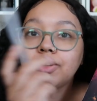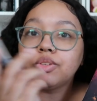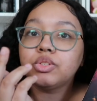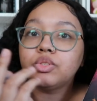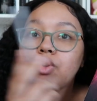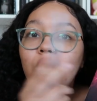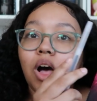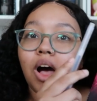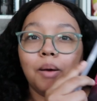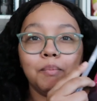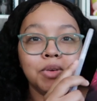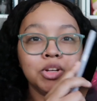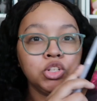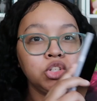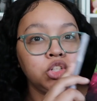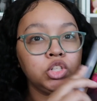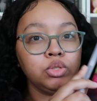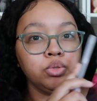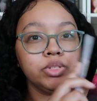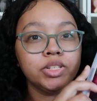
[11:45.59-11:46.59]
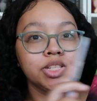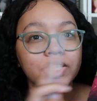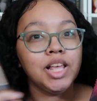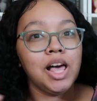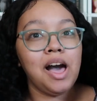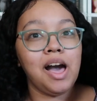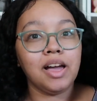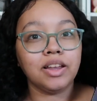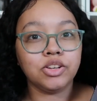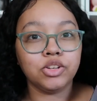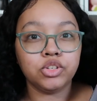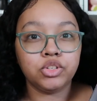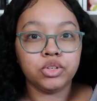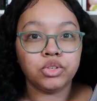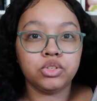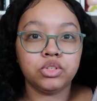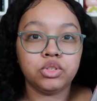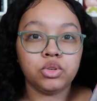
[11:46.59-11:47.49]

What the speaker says: so I'm gonna choose that just